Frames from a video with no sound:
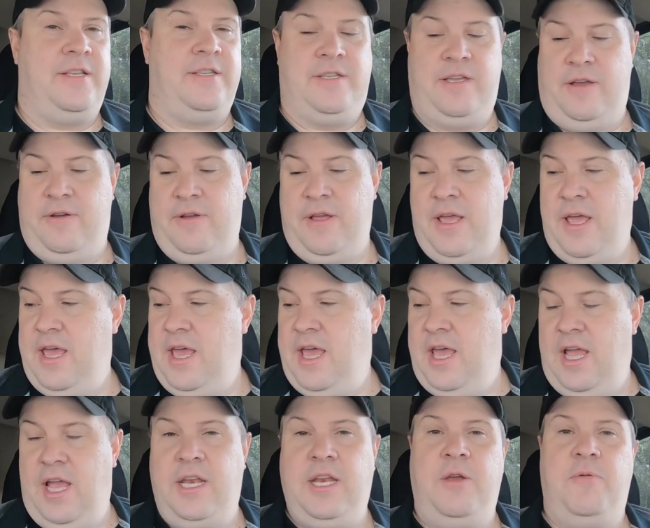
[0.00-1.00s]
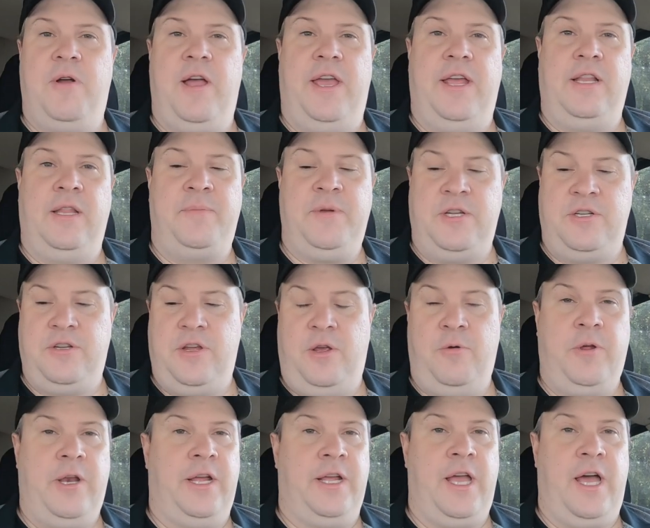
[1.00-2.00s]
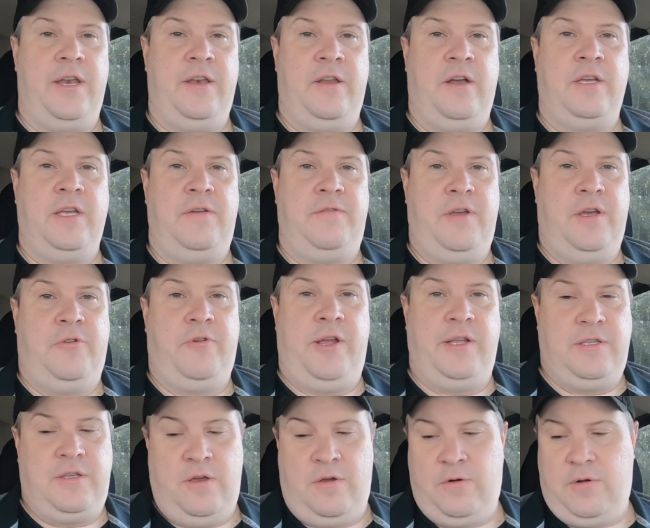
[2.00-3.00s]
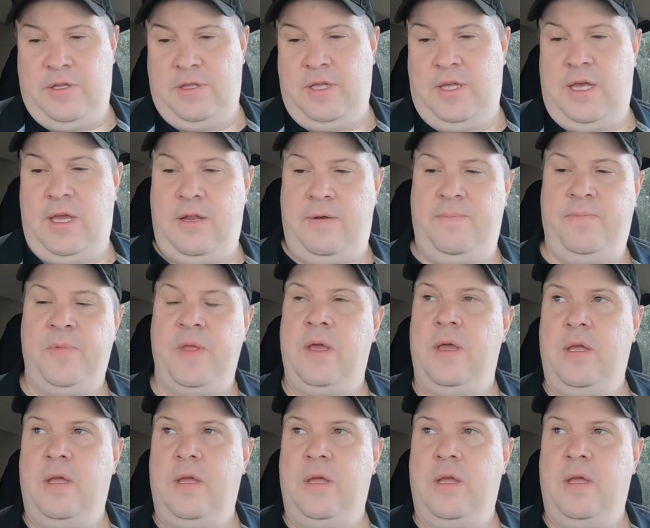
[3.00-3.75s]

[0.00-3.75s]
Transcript: So anyway, let me show you what I got, and I'll give you a grand total at the end.